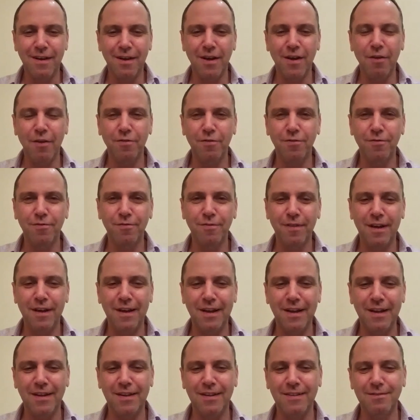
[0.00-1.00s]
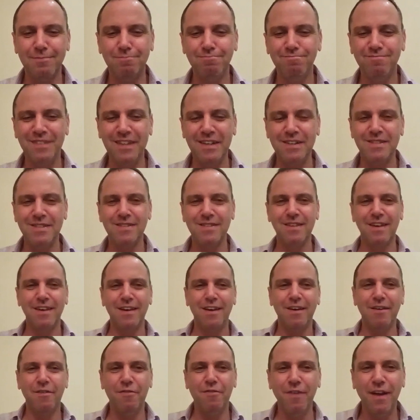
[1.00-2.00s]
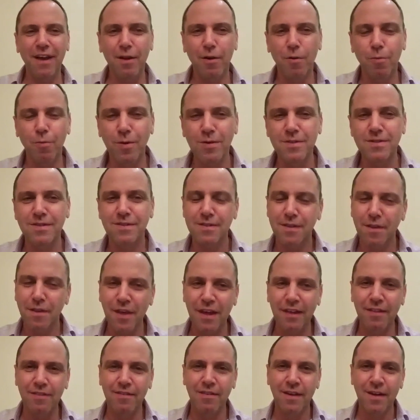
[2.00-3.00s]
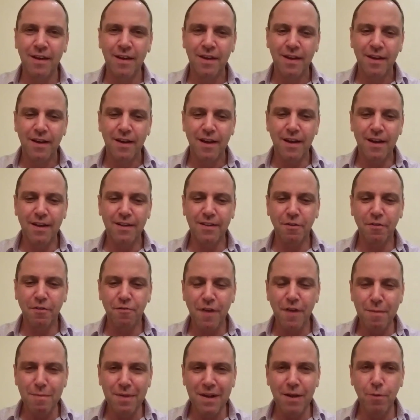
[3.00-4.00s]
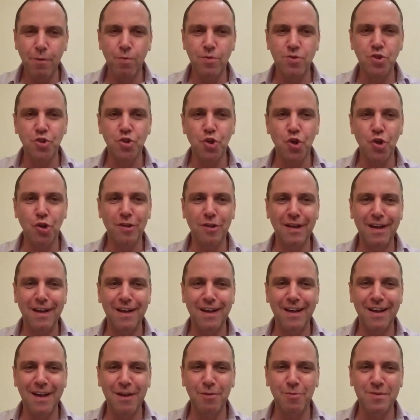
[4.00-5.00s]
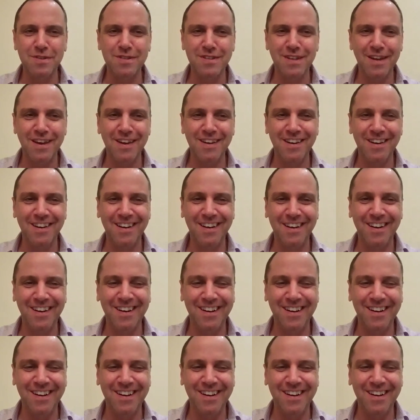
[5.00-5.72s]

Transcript: of this failure was that the family was not, I would say,